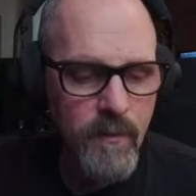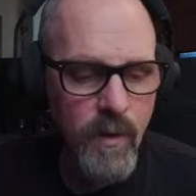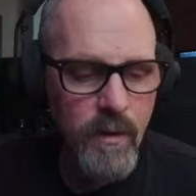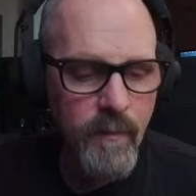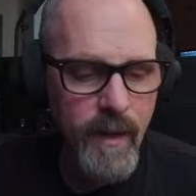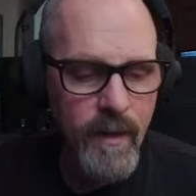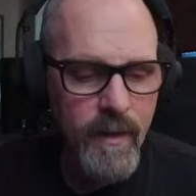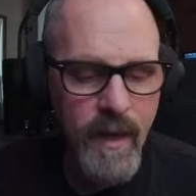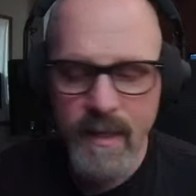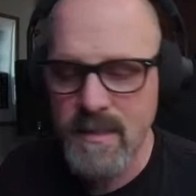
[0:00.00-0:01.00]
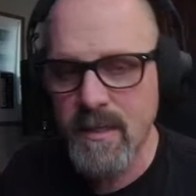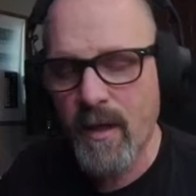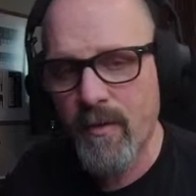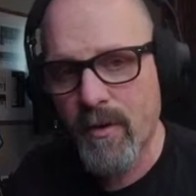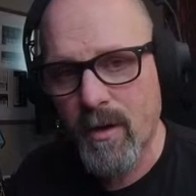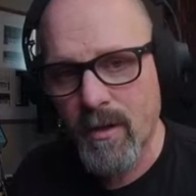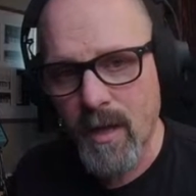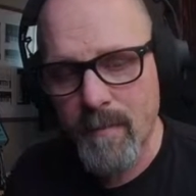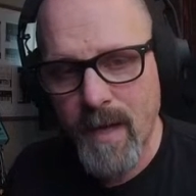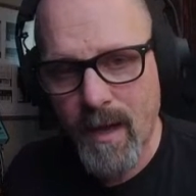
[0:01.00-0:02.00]
Welcome back. Ed is another
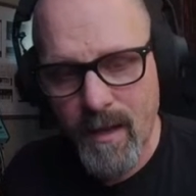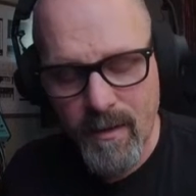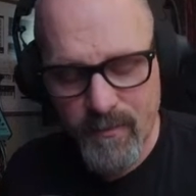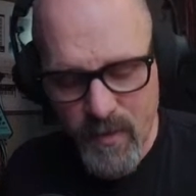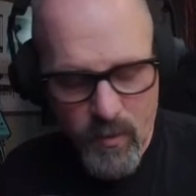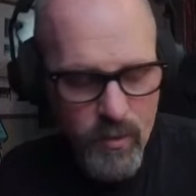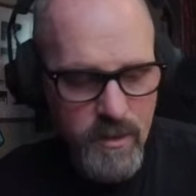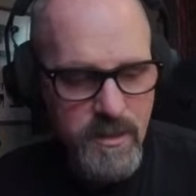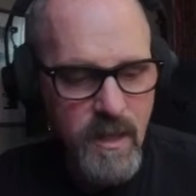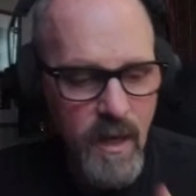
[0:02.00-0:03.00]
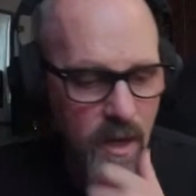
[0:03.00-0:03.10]
alumni of the course,